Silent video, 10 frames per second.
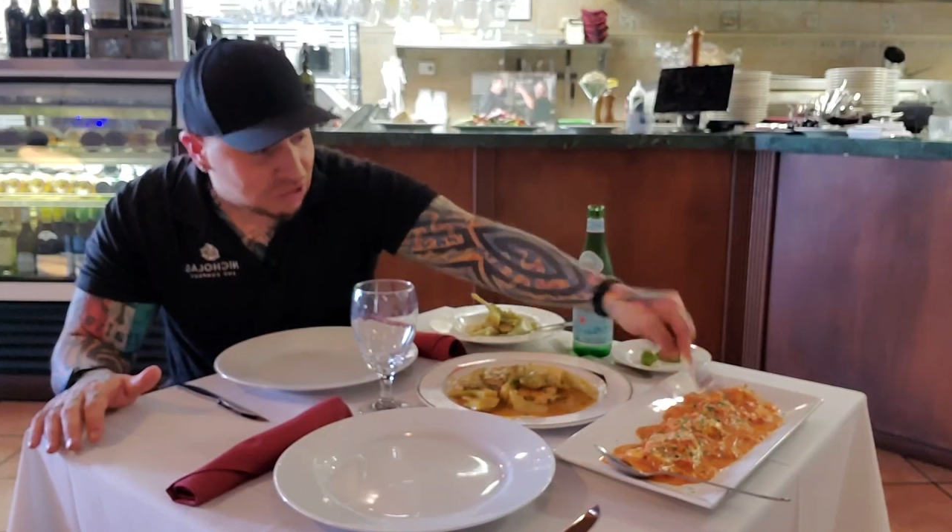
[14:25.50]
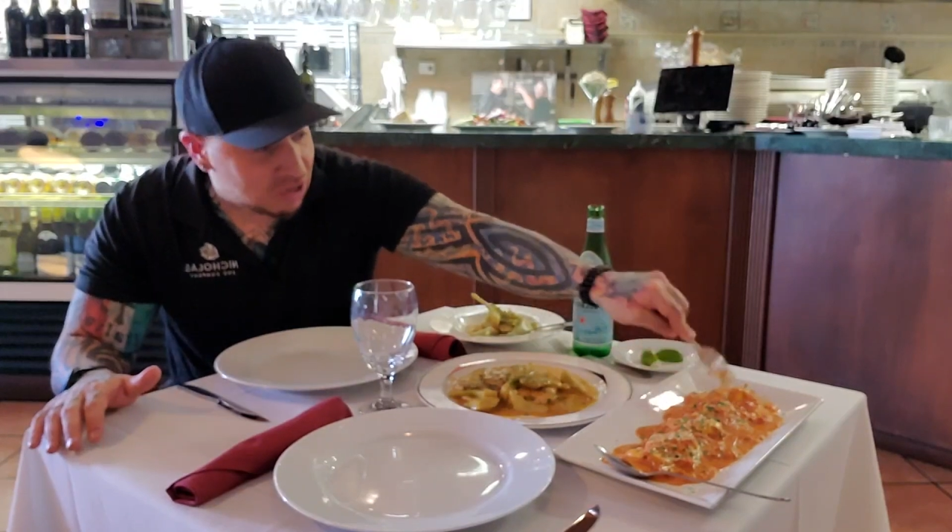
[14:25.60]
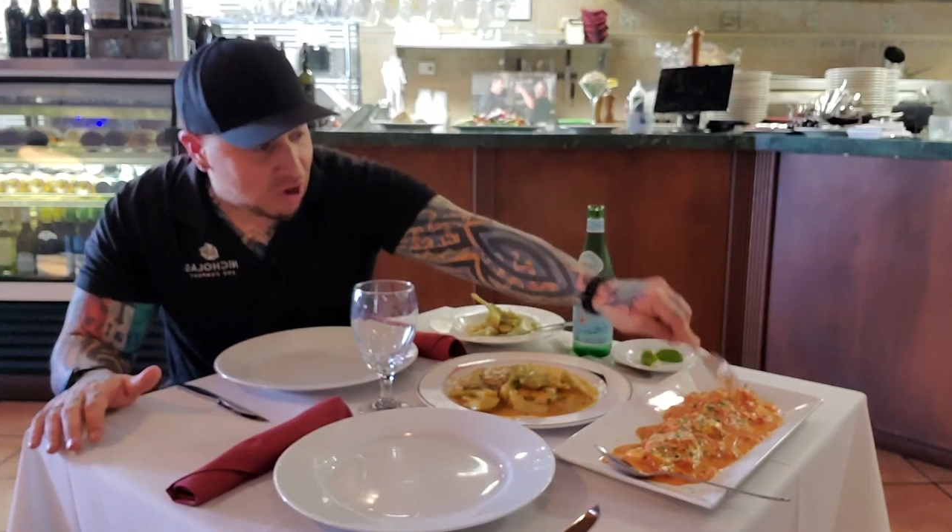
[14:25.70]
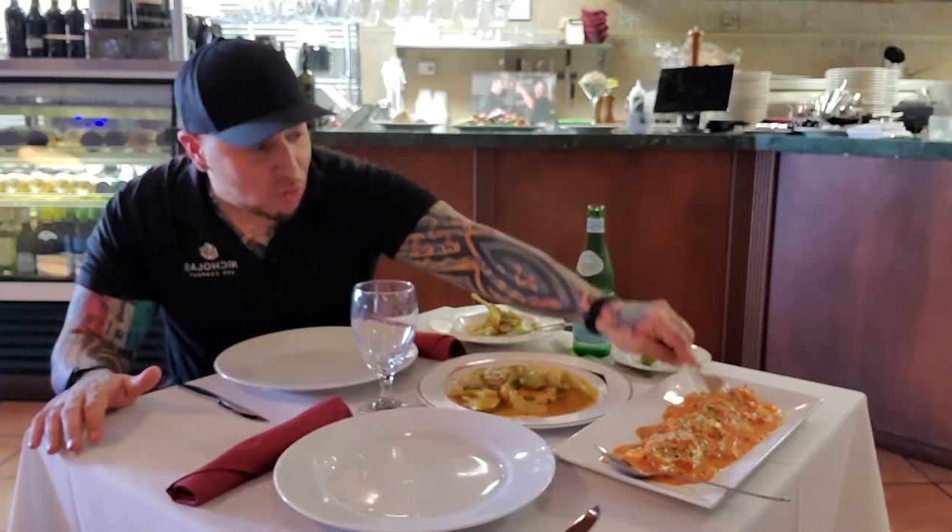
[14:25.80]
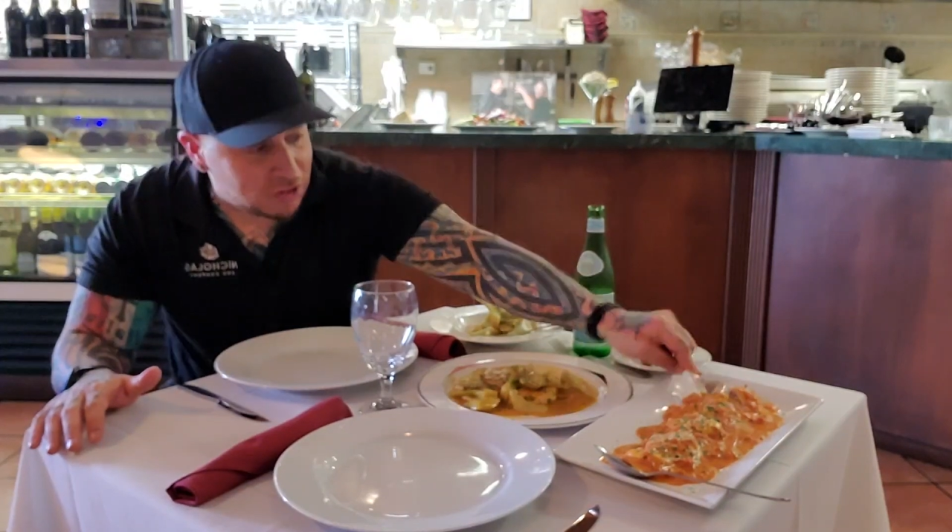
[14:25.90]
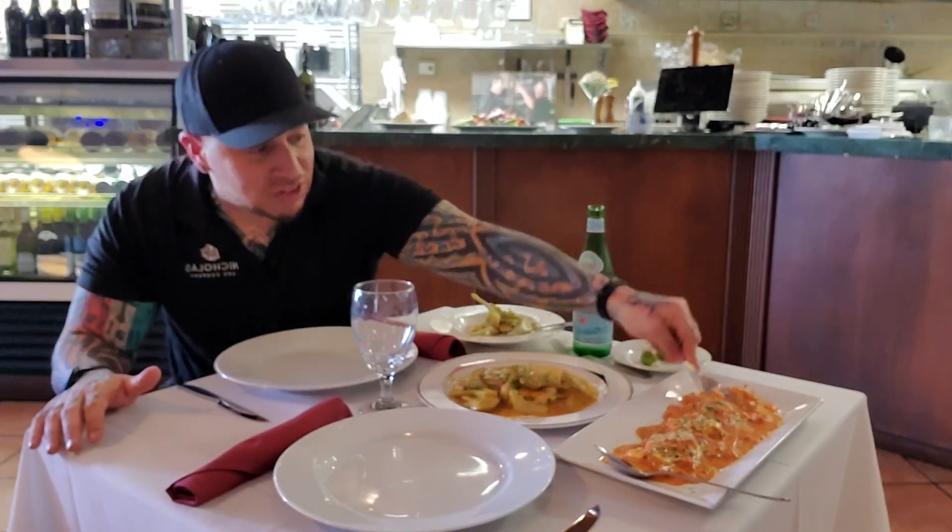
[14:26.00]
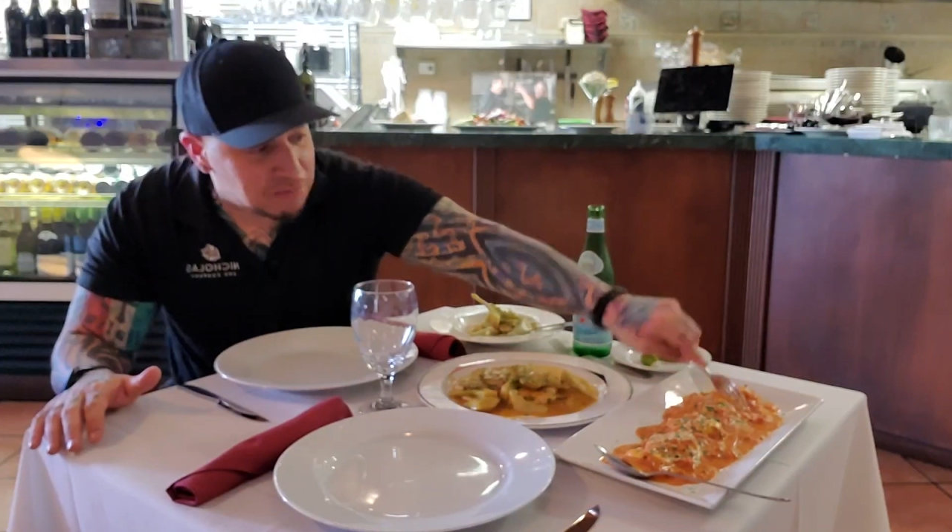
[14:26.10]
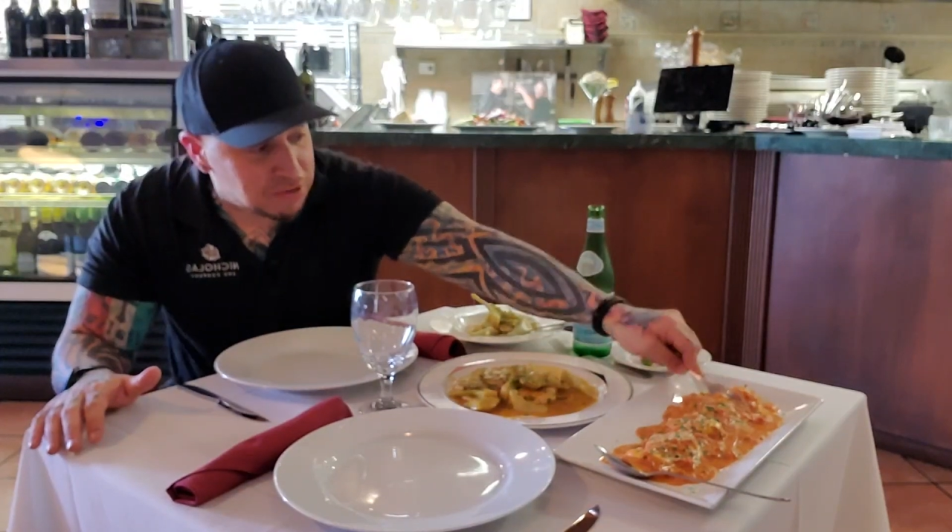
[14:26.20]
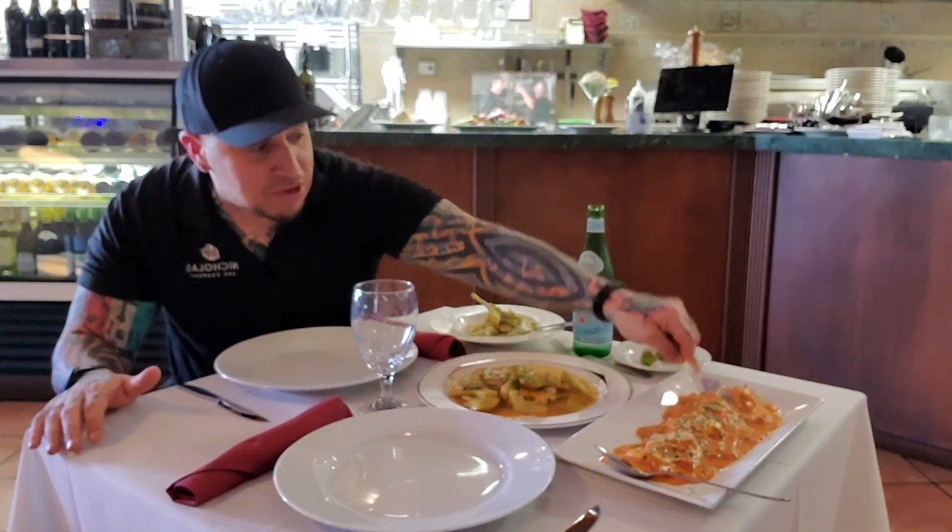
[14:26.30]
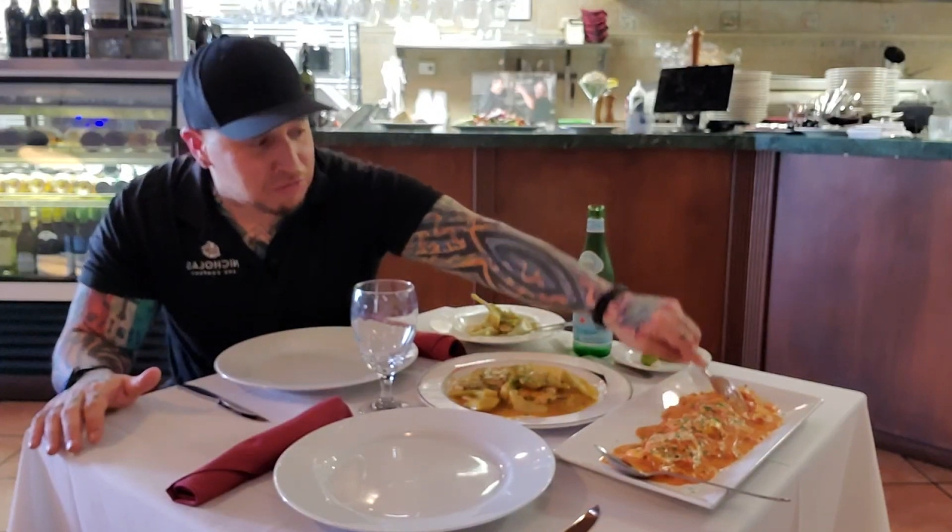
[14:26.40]
I want
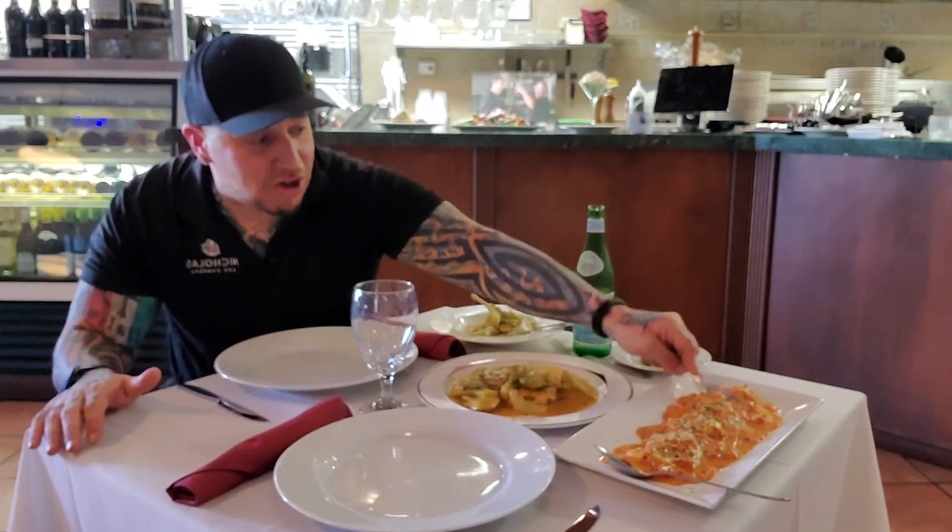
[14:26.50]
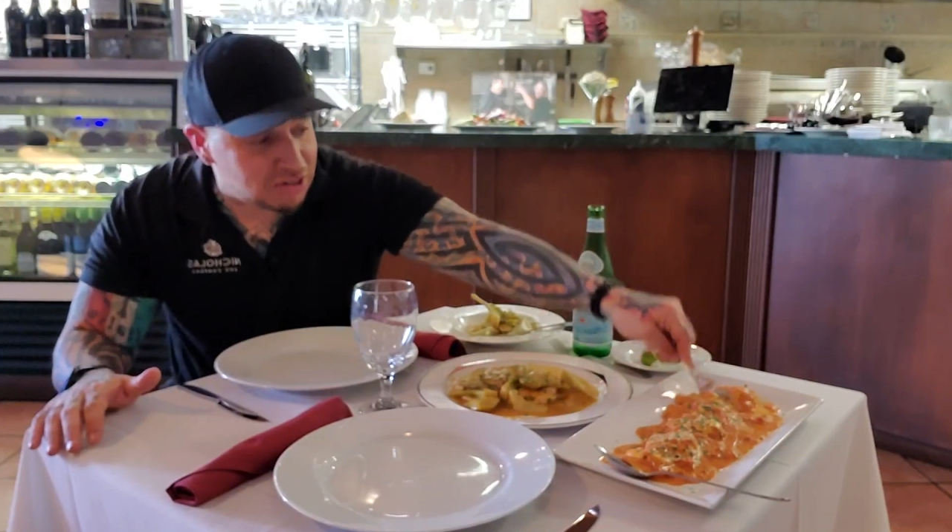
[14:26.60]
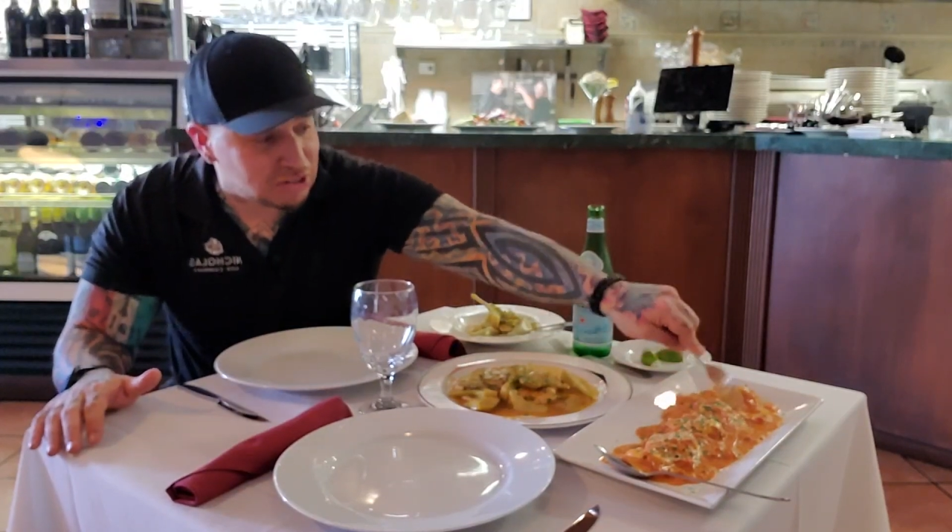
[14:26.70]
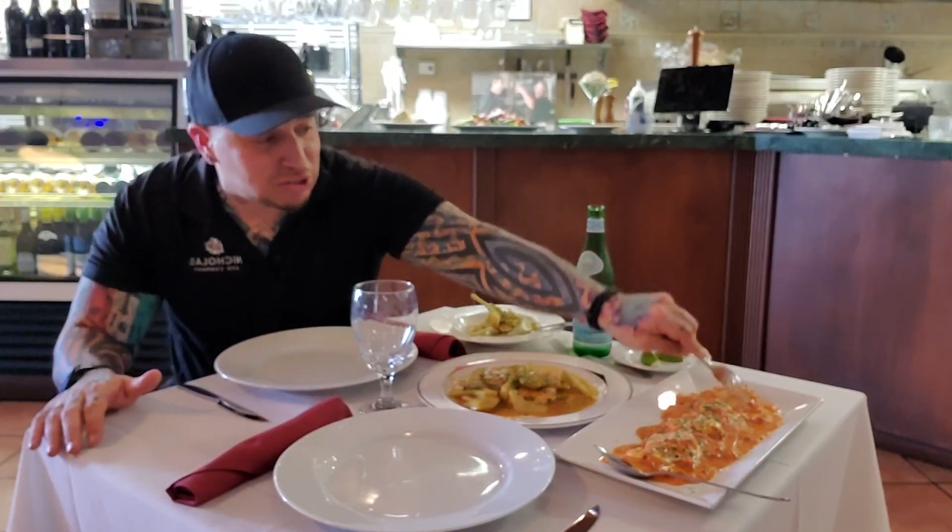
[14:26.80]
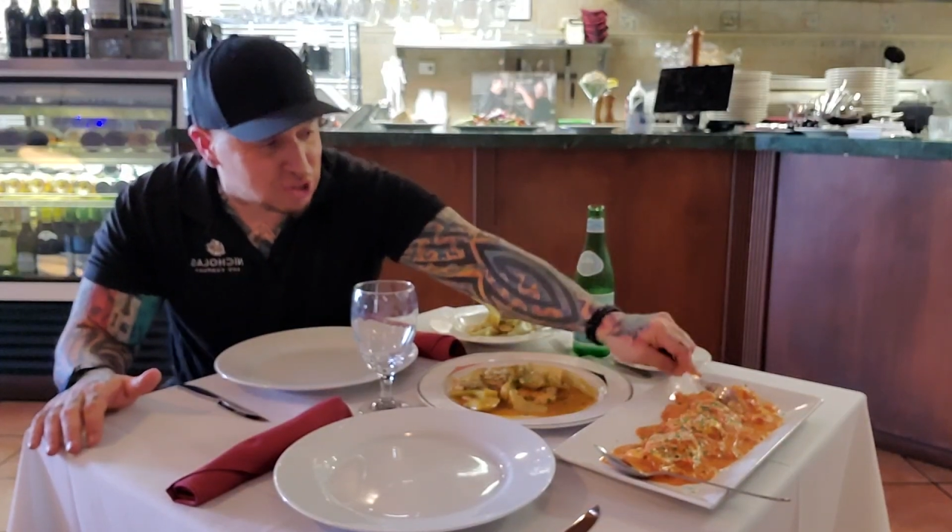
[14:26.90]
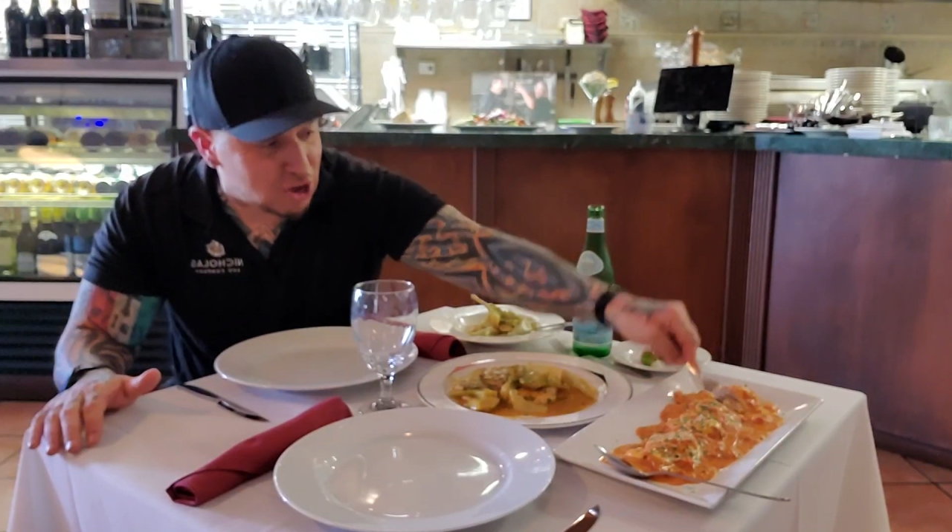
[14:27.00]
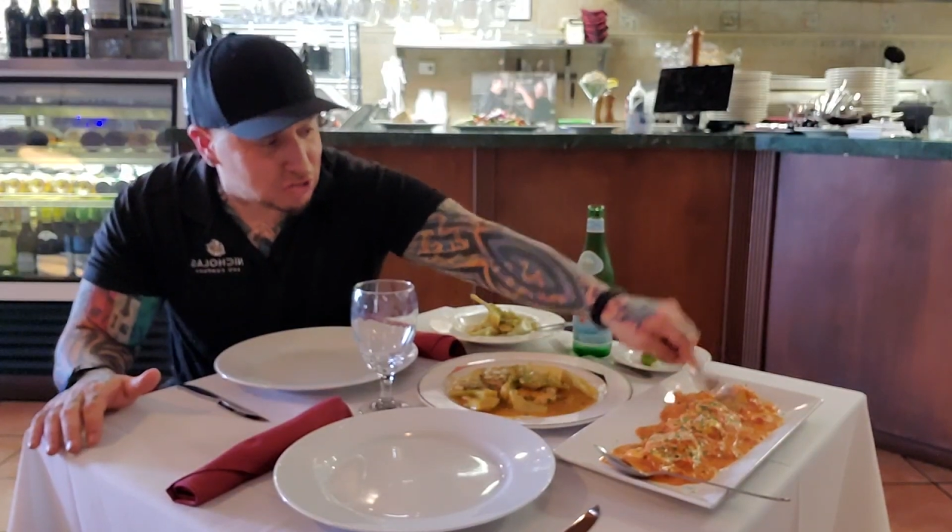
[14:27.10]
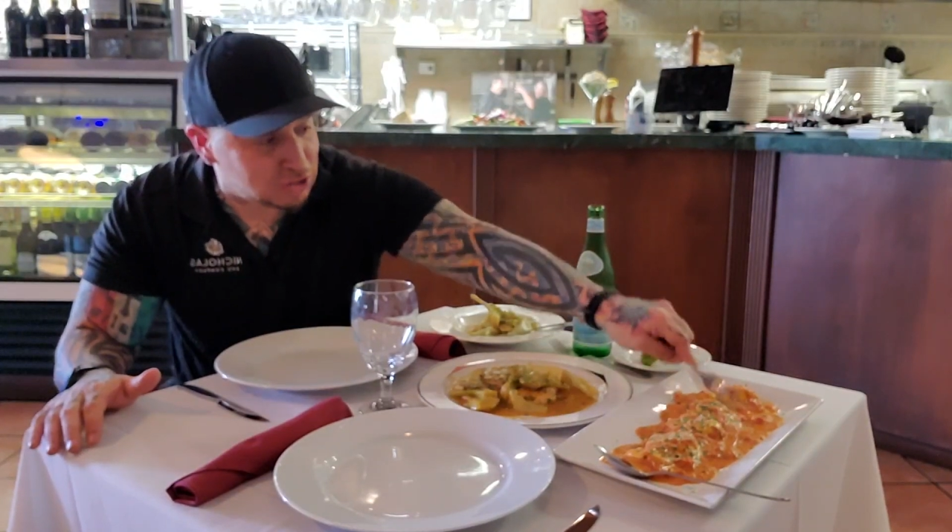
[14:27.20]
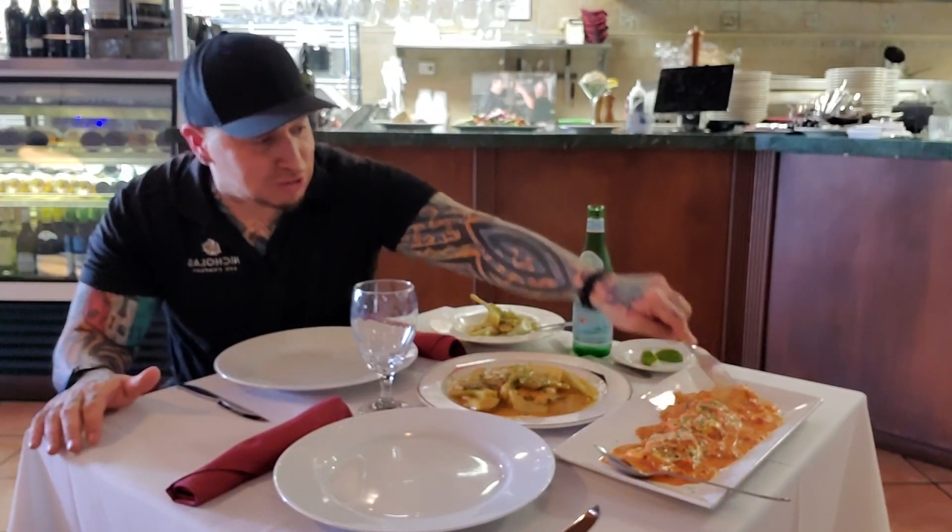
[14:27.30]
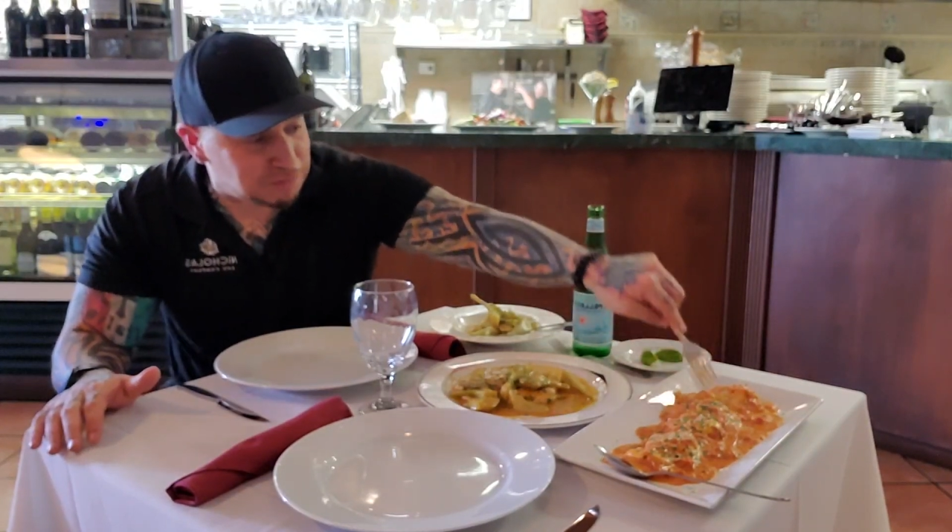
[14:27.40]
that pink vodka
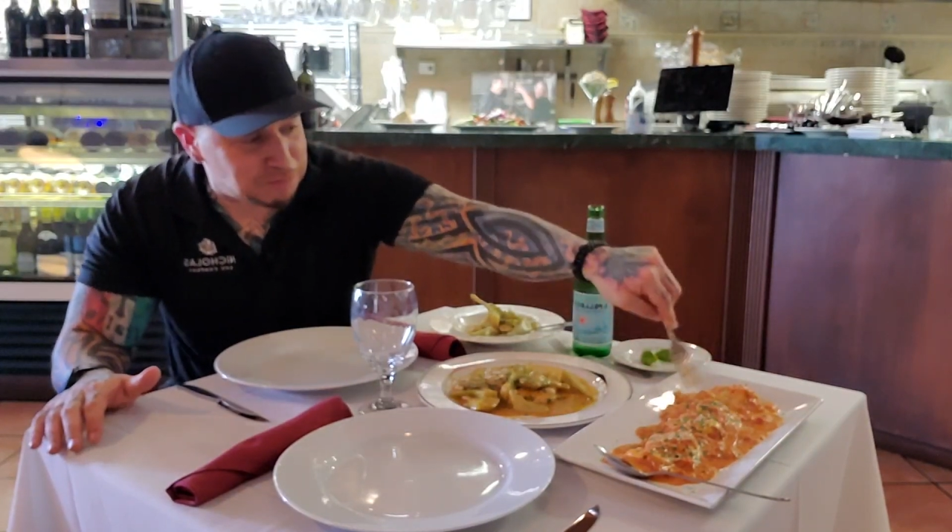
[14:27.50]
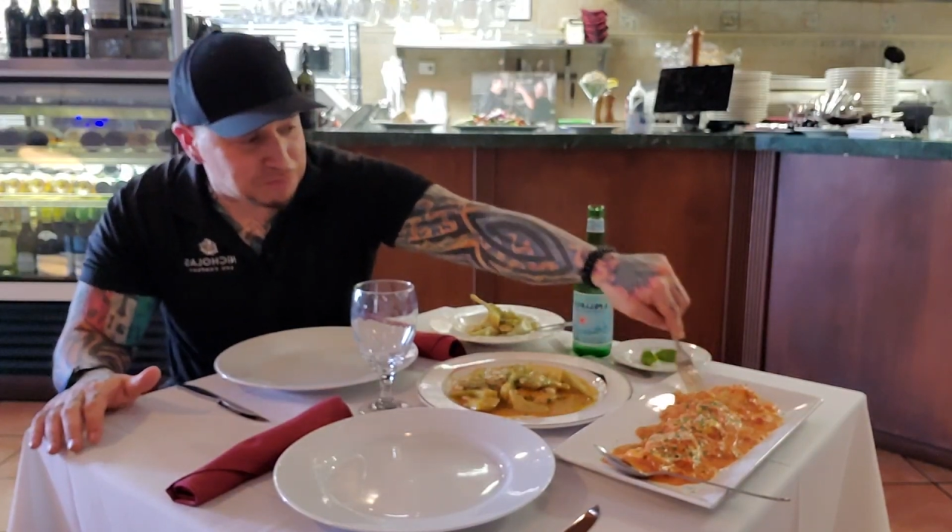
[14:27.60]
sauce